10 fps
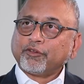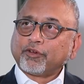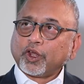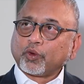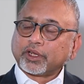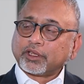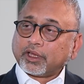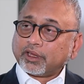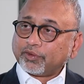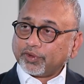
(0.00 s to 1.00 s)
If I look at
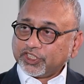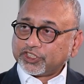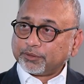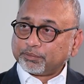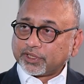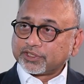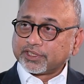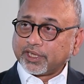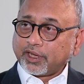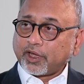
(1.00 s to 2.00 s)
the region per
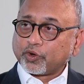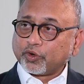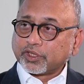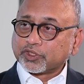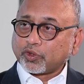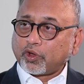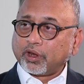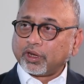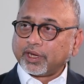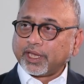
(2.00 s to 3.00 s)
se across
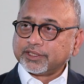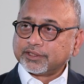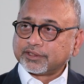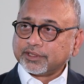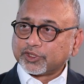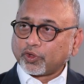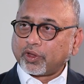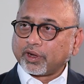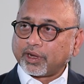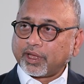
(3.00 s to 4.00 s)
all agencies,
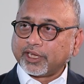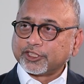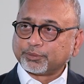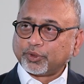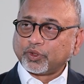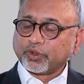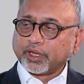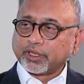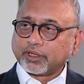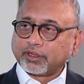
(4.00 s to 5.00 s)
all clients put
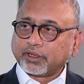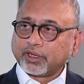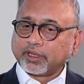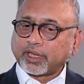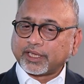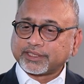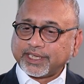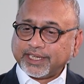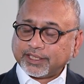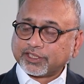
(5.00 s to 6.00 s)
together as
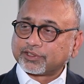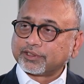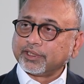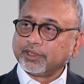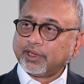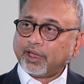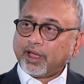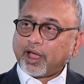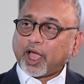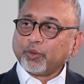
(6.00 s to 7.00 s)
an industry,
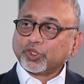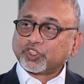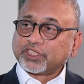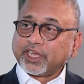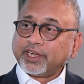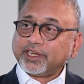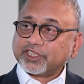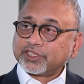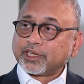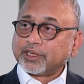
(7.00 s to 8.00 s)
I would say
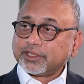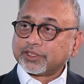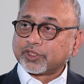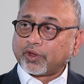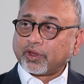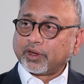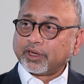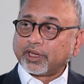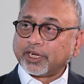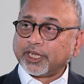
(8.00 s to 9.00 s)
digital is
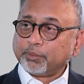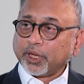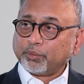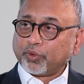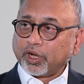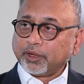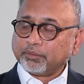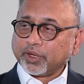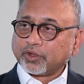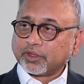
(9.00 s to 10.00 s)
on a tipping point
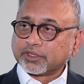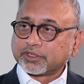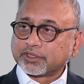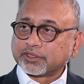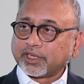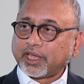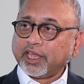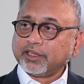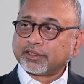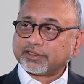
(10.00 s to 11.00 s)
because
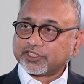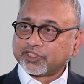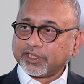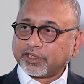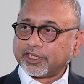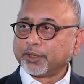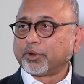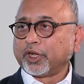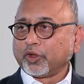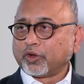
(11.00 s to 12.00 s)
either this year,
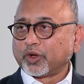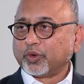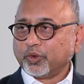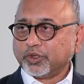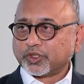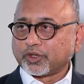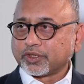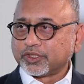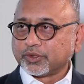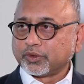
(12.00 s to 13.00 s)
depending on who you
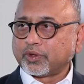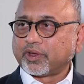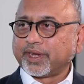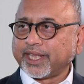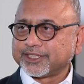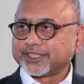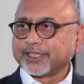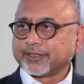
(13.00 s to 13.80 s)
talk to, or next